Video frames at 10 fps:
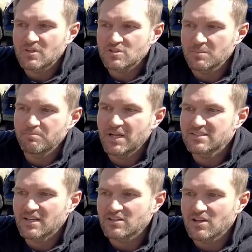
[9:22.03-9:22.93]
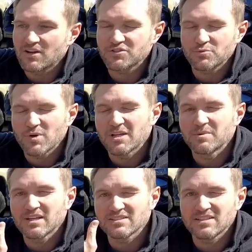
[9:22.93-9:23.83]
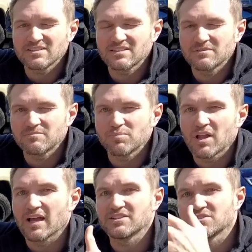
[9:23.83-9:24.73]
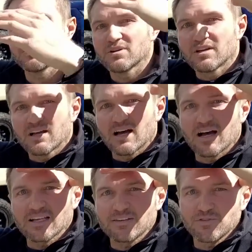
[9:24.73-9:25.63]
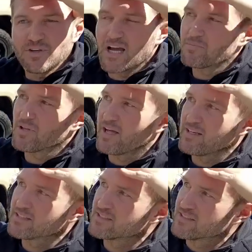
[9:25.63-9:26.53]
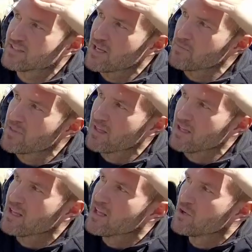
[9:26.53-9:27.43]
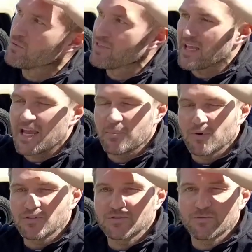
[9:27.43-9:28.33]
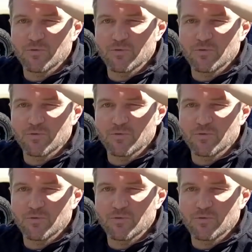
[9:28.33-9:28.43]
Some bedside clocks are red because it doesn't blind you, give you night blindness. It's the same thing with the ambers.